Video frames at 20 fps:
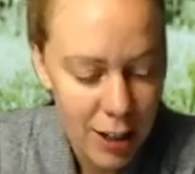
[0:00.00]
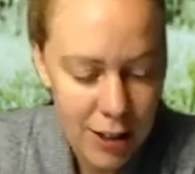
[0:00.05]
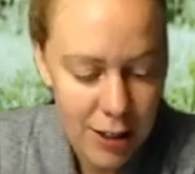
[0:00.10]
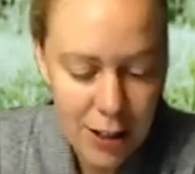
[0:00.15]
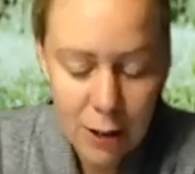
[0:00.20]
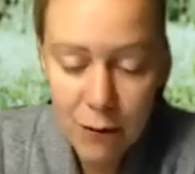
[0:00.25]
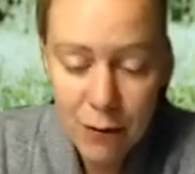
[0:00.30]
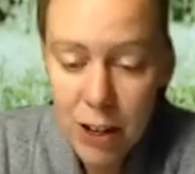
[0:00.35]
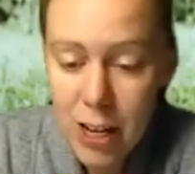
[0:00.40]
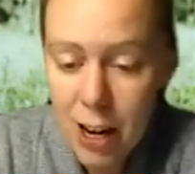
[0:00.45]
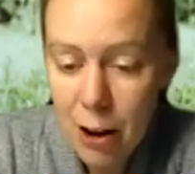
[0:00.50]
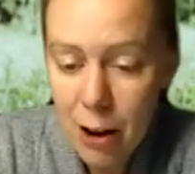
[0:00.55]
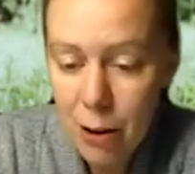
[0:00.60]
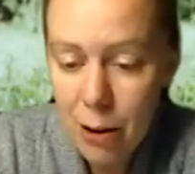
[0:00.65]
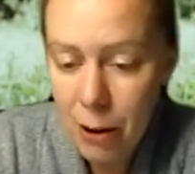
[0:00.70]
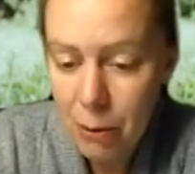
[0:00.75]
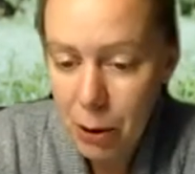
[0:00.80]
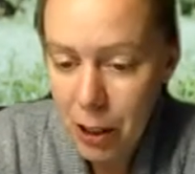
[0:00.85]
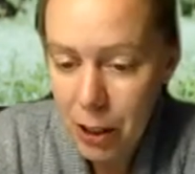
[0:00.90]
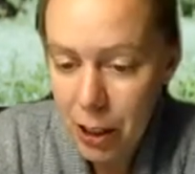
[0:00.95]
video
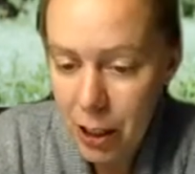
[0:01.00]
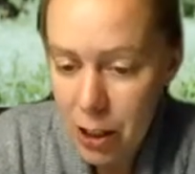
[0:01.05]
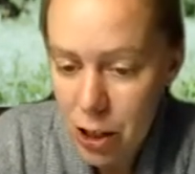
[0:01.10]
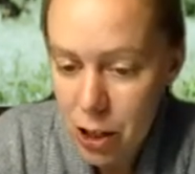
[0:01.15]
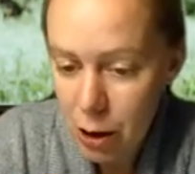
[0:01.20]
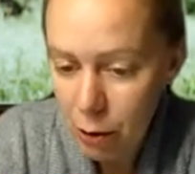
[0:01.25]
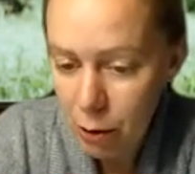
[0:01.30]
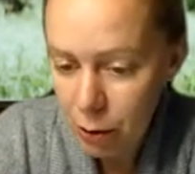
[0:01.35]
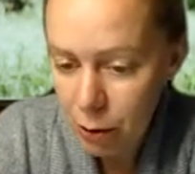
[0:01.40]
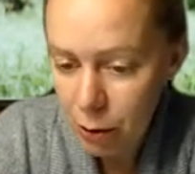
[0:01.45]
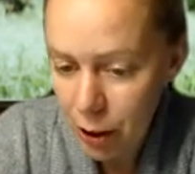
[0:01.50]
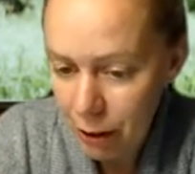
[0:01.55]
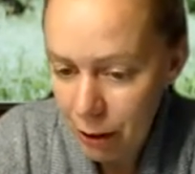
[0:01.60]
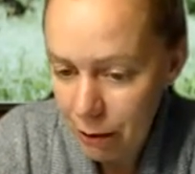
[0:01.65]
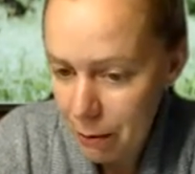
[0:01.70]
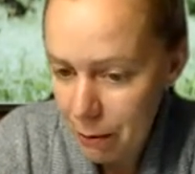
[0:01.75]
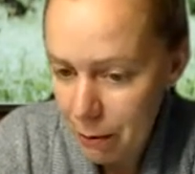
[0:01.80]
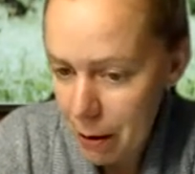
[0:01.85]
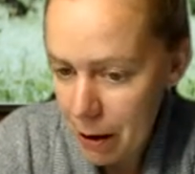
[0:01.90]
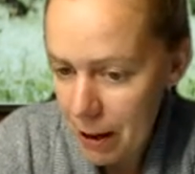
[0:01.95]
that we're going to show for
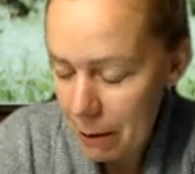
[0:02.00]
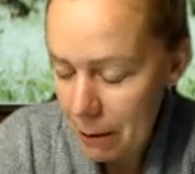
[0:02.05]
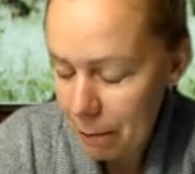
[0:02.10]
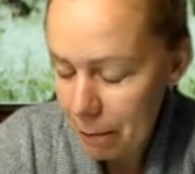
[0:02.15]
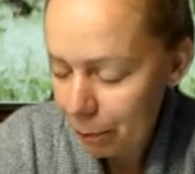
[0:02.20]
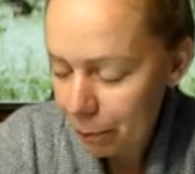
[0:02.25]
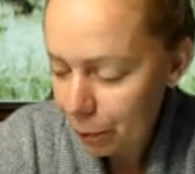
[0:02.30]
everybody.